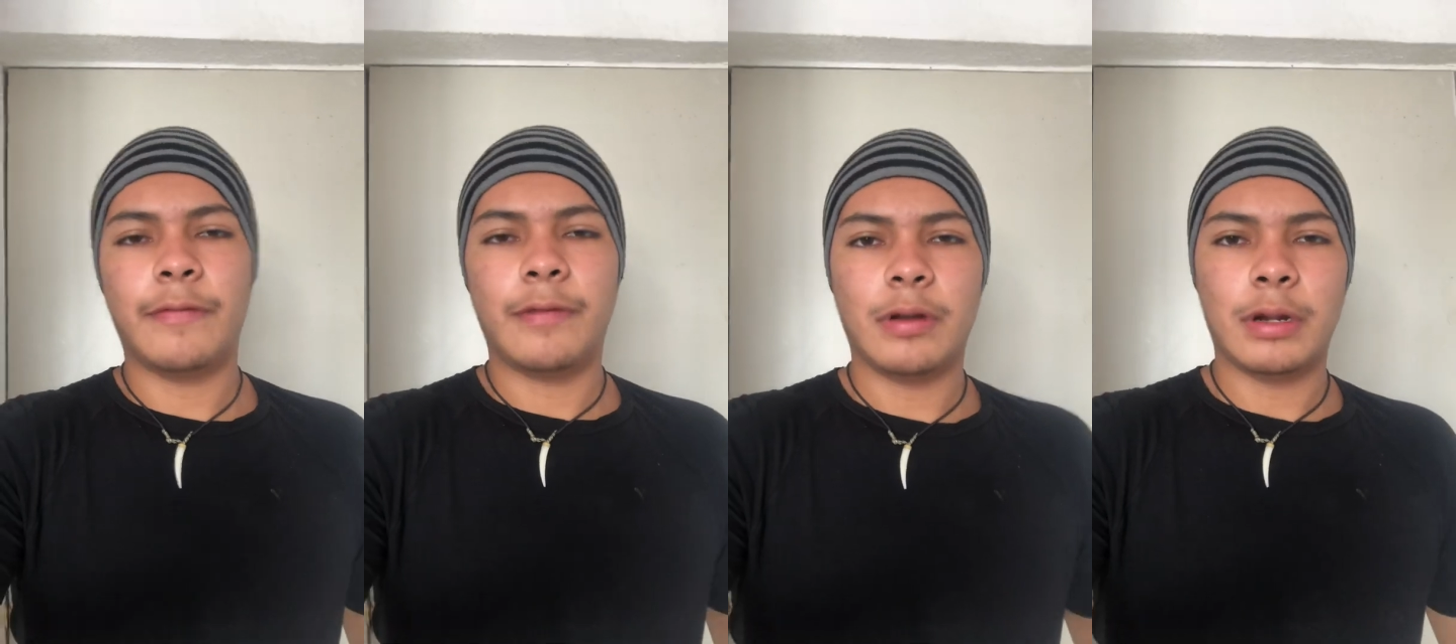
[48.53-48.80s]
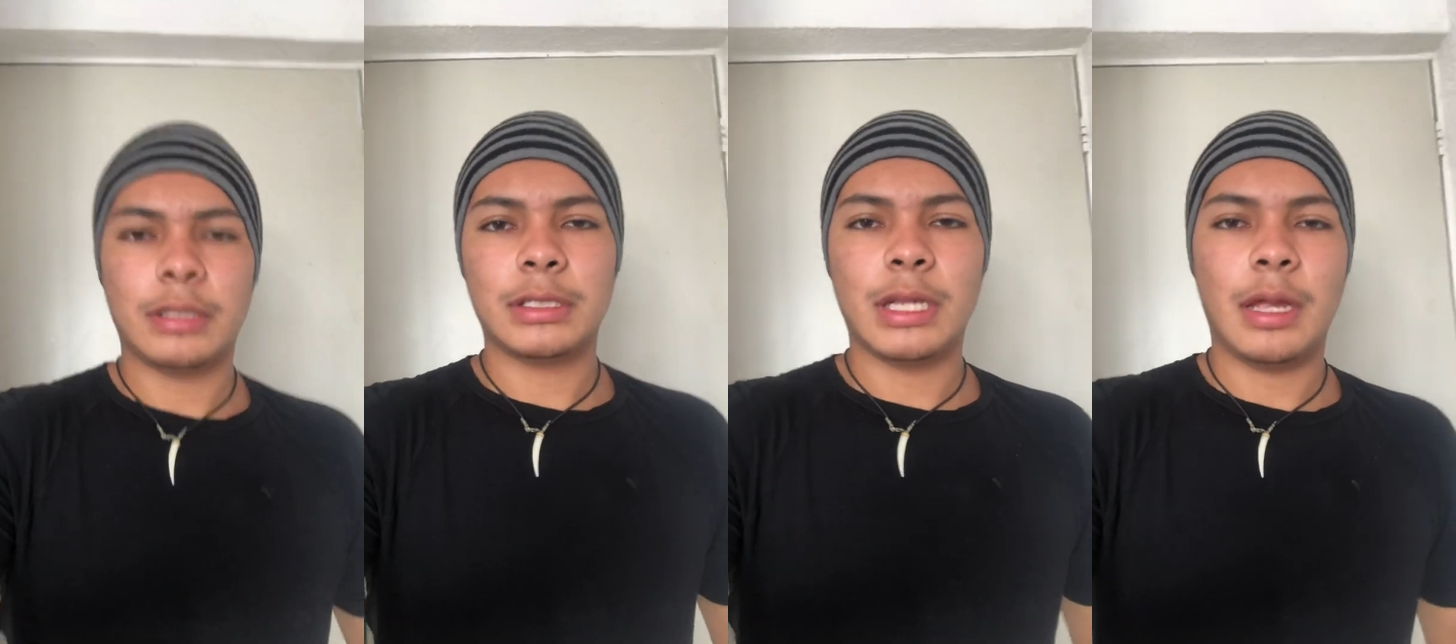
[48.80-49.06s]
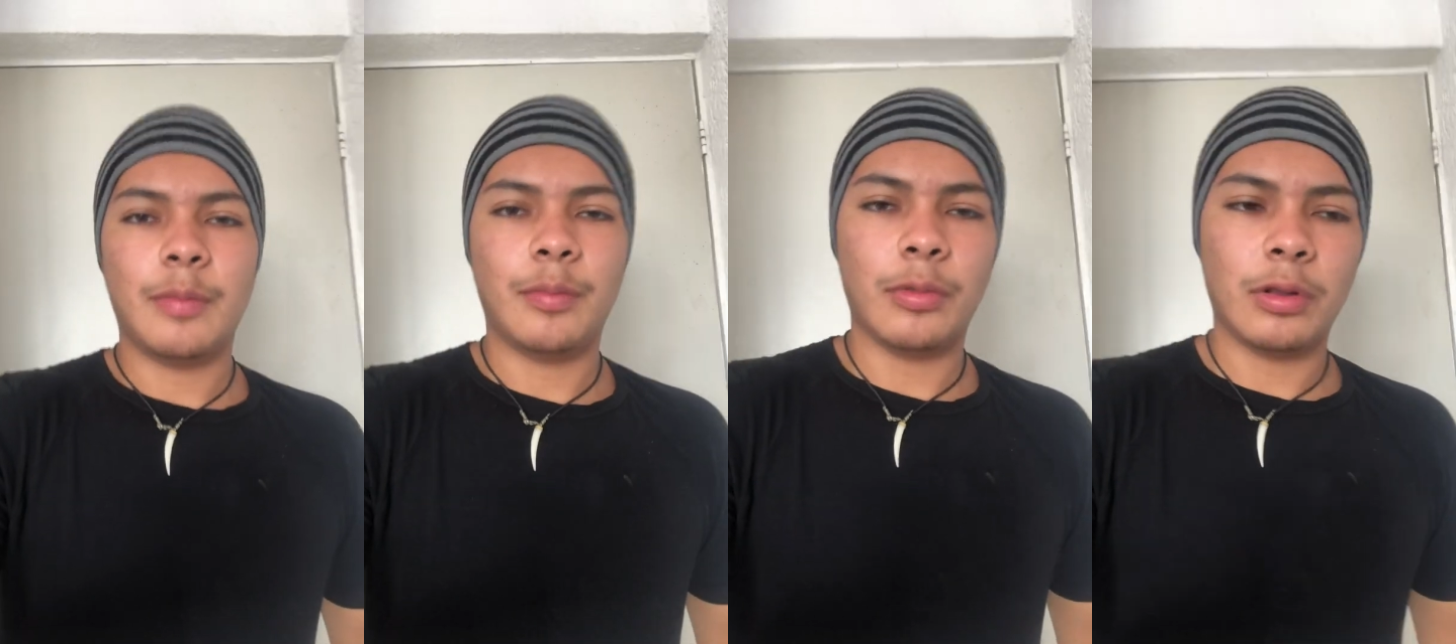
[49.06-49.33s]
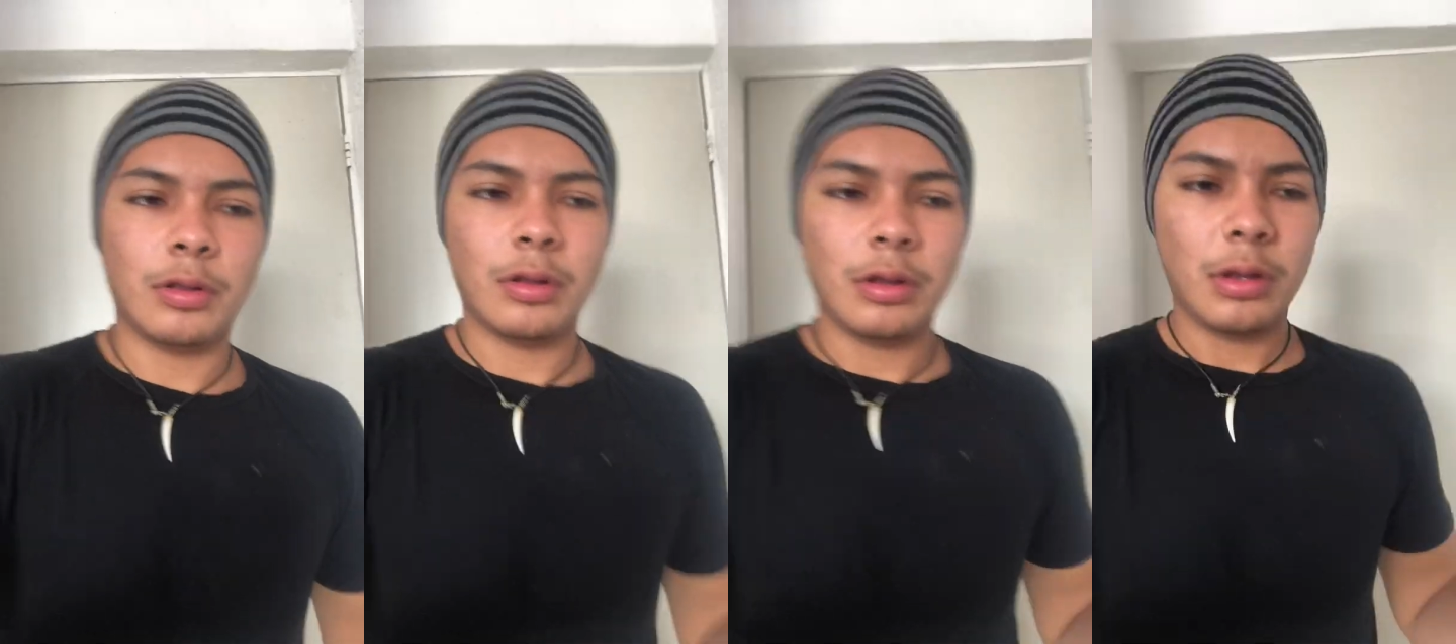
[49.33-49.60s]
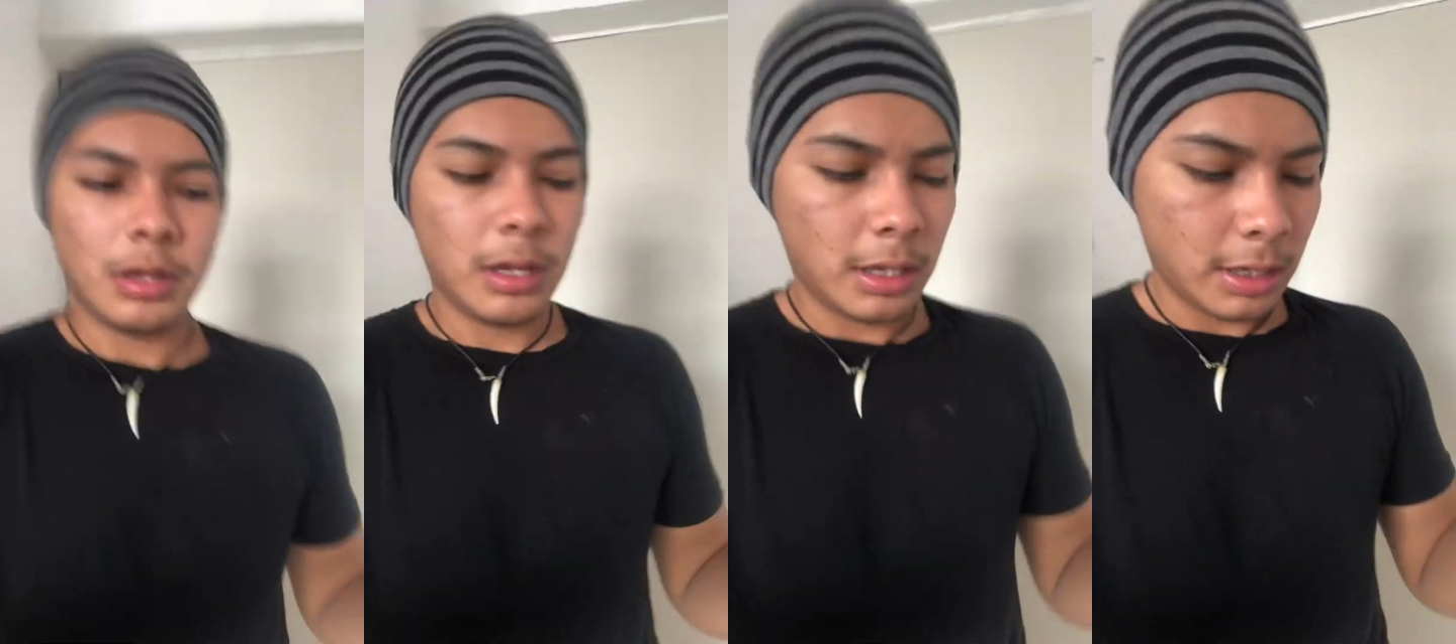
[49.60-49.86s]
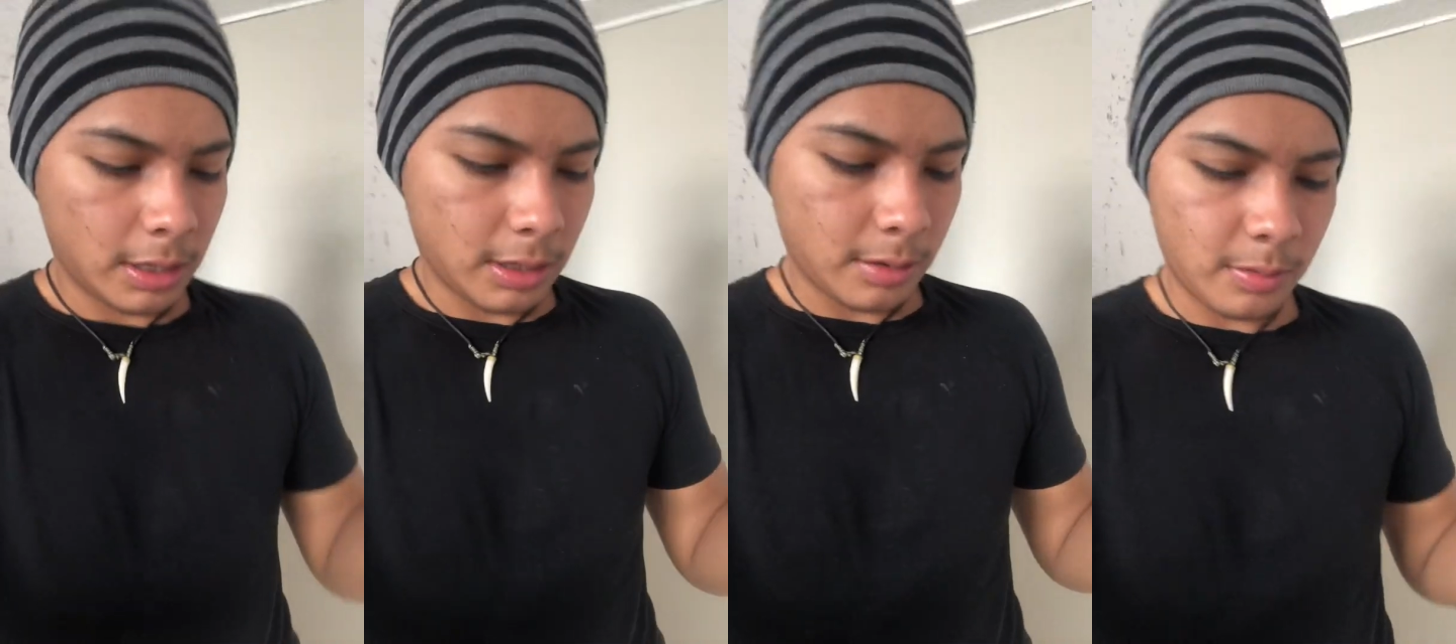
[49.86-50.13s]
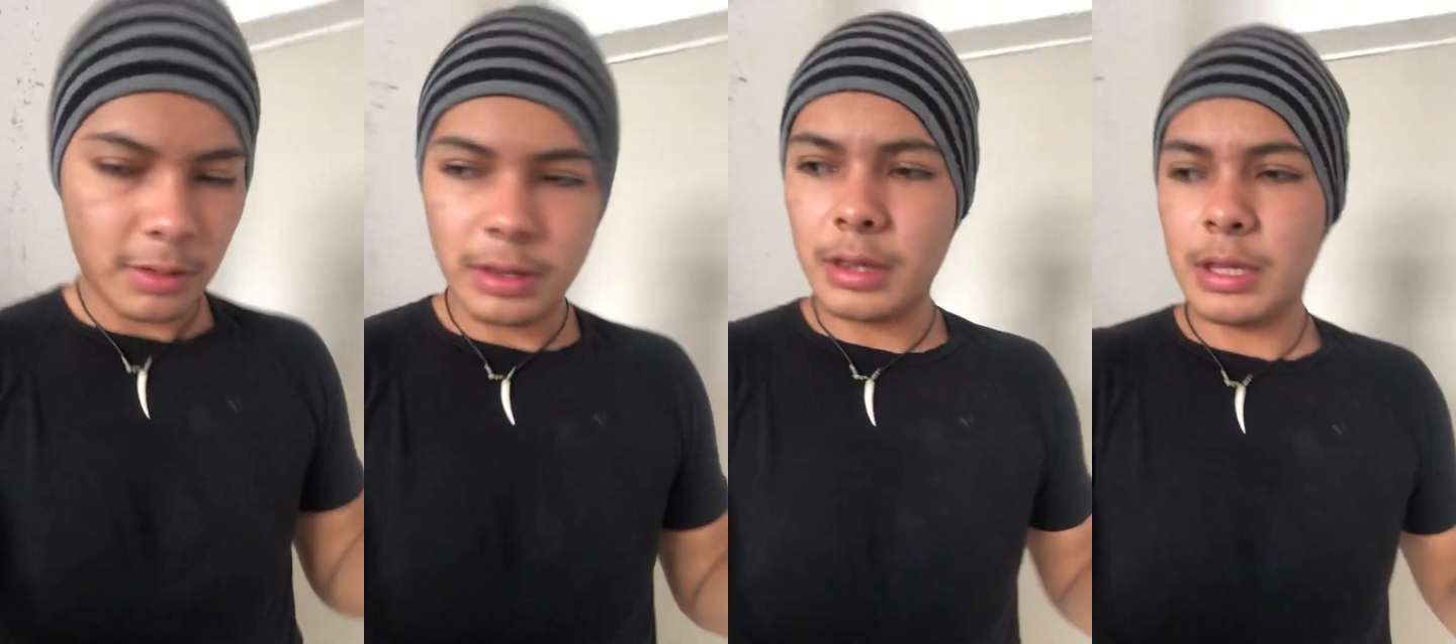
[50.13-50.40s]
For example, in